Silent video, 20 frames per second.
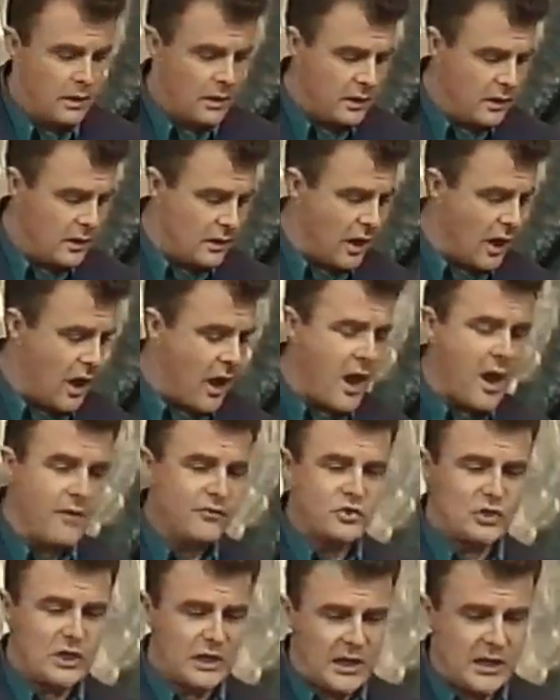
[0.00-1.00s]
Live
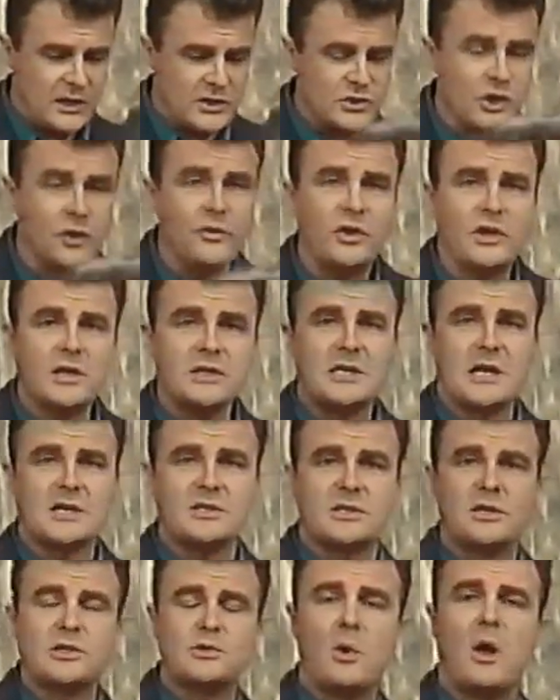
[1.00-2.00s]
chickens on the
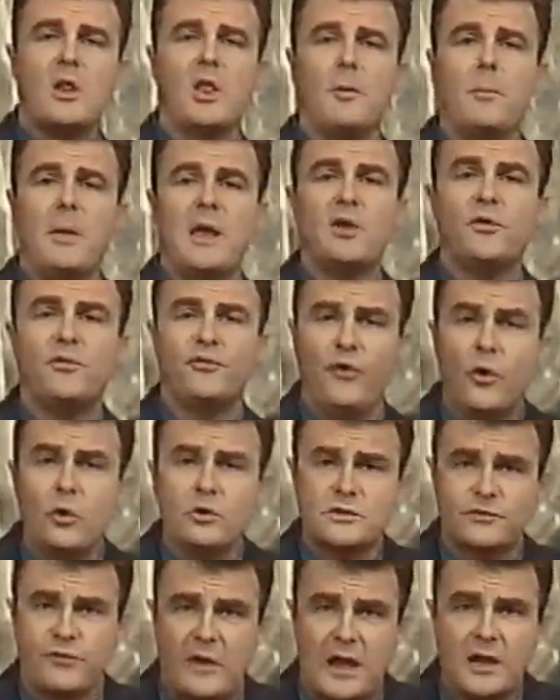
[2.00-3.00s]
contestants while they're being
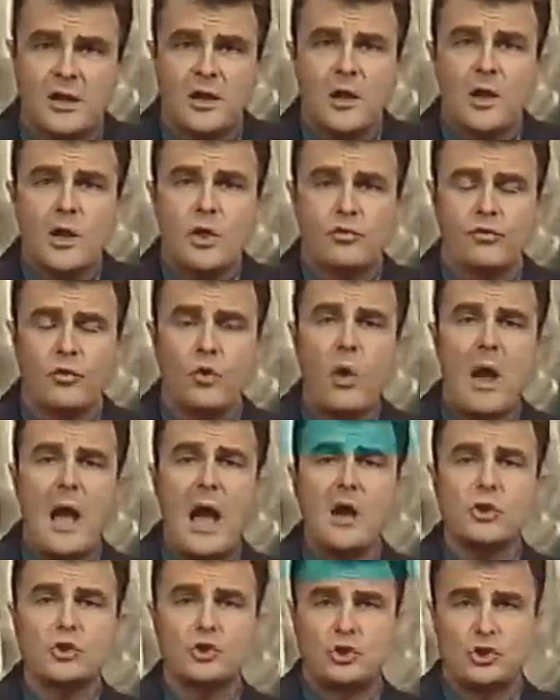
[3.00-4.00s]
force-fed through
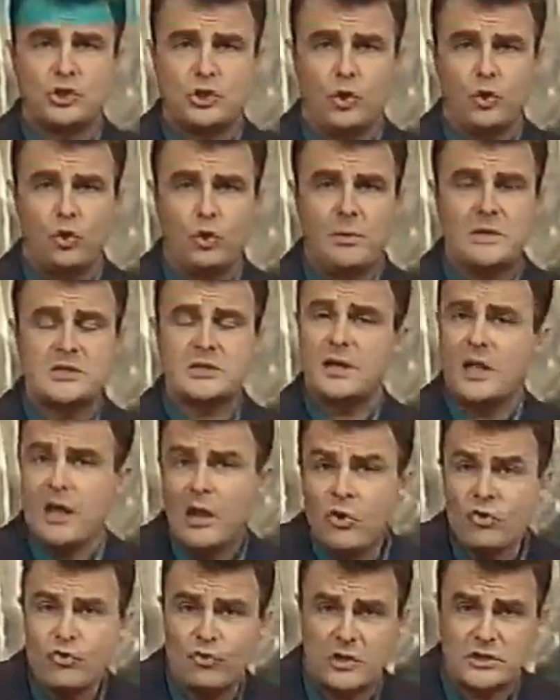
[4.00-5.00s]
our tube. It's an
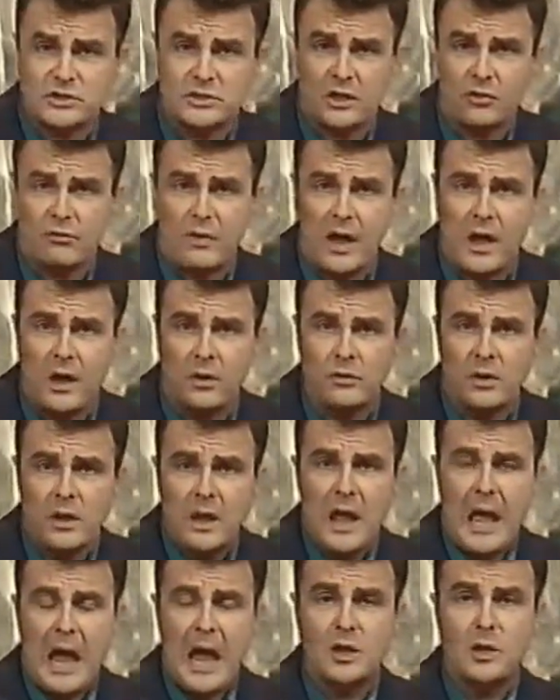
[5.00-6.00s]
interesting round,
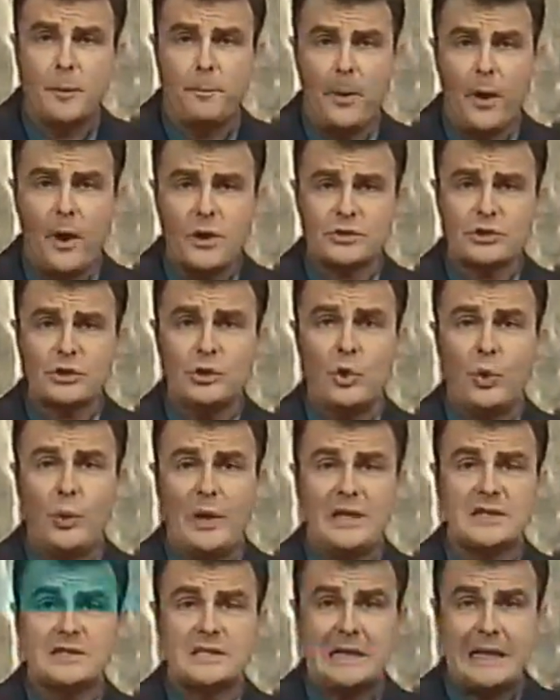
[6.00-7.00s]
and the person who
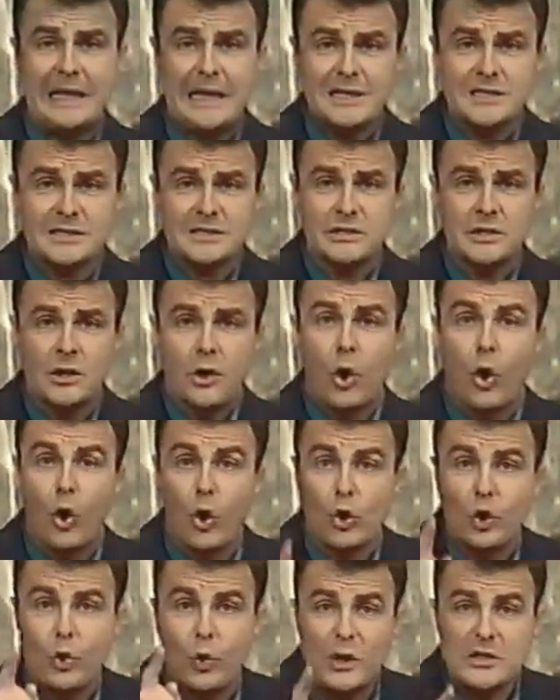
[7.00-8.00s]
eats least or
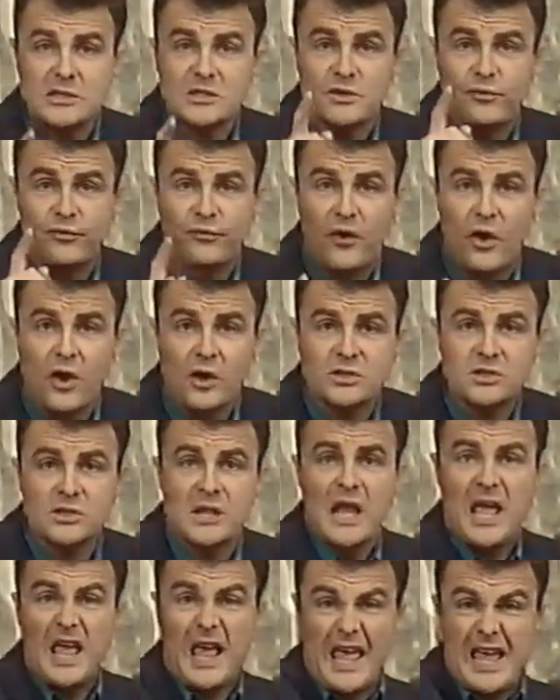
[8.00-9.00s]
quits first
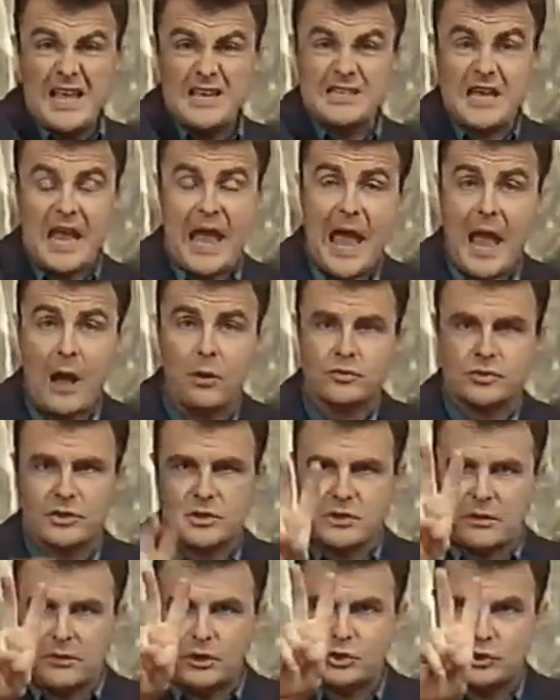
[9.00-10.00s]
is out, because
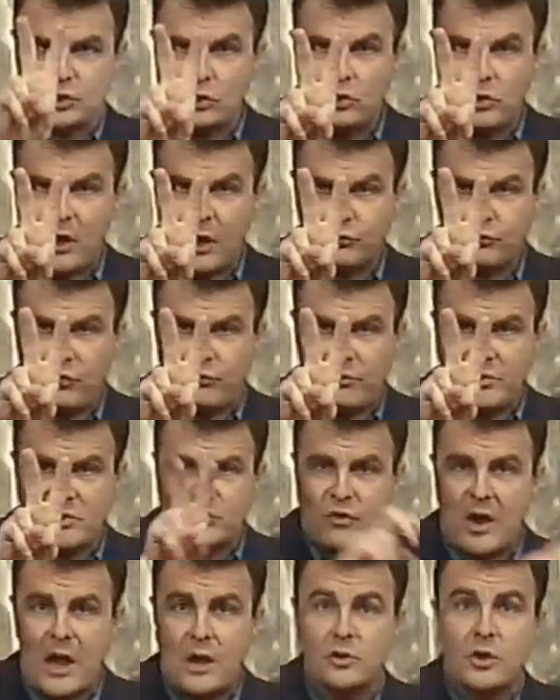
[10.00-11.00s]
only two go through from this
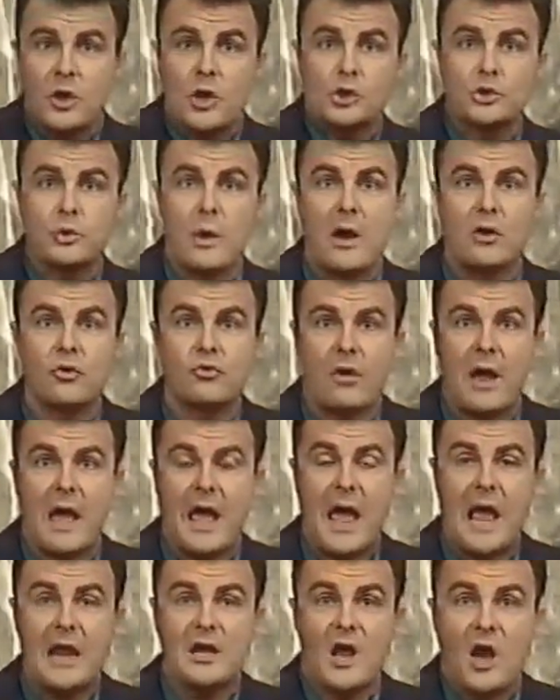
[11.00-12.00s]
round to our
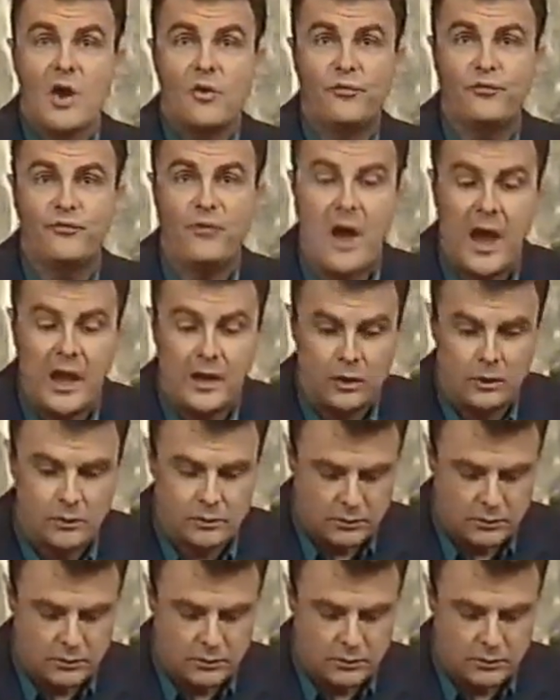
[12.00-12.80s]
grand final.